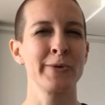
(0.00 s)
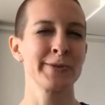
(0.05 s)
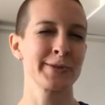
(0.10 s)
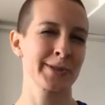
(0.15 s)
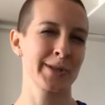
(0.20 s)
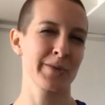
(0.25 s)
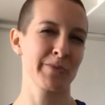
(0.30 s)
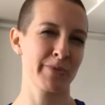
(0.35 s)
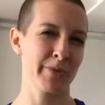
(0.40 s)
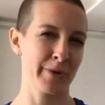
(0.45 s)
to
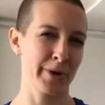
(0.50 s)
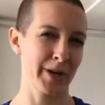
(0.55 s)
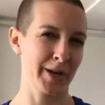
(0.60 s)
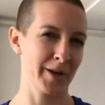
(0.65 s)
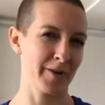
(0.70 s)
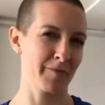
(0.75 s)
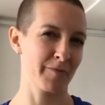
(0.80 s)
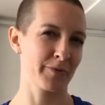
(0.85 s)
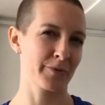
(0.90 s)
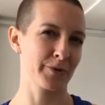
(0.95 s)
the point
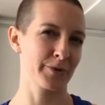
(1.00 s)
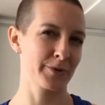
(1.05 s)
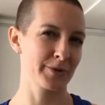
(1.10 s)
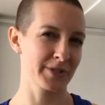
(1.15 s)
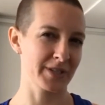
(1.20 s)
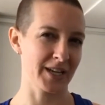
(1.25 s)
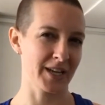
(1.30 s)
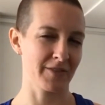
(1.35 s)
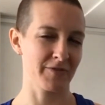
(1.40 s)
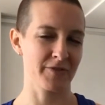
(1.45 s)
of
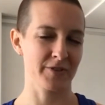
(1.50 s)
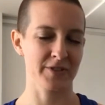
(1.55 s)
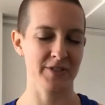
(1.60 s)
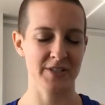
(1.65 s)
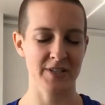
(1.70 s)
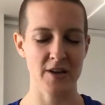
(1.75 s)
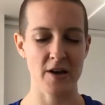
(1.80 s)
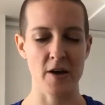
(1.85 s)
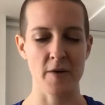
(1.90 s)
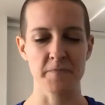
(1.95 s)
bruising for
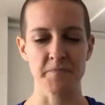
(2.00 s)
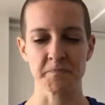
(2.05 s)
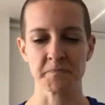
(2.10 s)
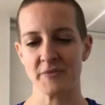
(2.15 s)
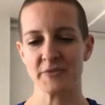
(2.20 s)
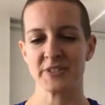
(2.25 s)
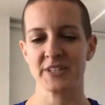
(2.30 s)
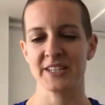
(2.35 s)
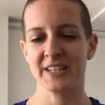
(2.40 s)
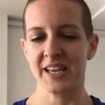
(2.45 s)
some,
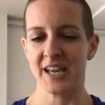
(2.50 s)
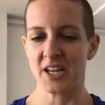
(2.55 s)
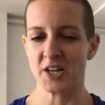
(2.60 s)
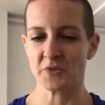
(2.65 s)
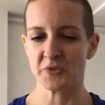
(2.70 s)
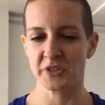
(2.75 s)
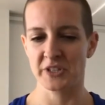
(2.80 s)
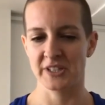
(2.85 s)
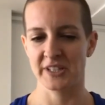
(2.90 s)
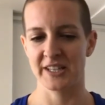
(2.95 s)
to get a
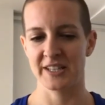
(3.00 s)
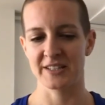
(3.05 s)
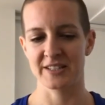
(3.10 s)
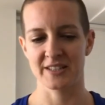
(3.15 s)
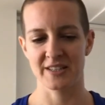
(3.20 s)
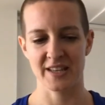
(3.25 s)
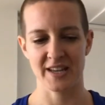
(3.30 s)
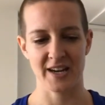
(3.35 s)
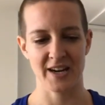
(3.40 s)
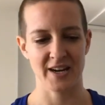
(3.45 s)
release
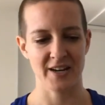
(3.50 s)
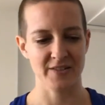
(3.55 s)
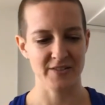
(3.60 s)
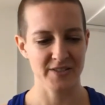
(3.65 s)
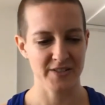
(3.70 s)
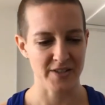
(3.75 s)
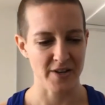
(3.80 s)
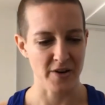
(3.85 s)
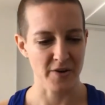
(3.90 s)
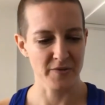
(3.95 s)
there.
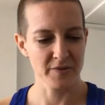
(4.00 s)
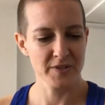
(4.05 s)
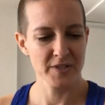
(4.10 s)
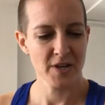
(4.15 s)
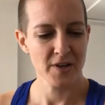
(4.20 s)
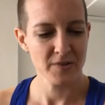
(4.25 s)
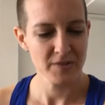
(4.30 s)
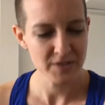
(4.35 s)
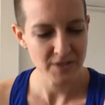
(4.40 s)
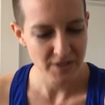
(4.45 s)
So
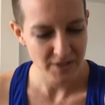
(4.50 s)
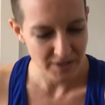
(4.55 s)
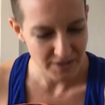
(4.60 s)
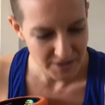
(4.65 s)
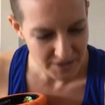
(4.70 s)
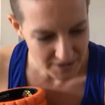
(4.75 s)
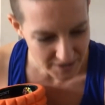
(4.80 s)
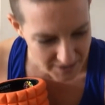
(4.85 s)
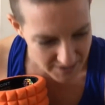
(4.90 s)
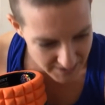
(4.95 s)
don't hurt
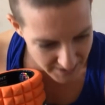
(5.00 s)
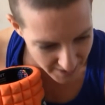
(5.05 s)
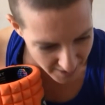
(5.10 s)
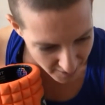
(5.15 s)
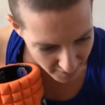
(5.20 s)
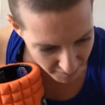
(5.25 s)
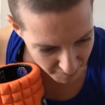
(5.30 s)
yourself,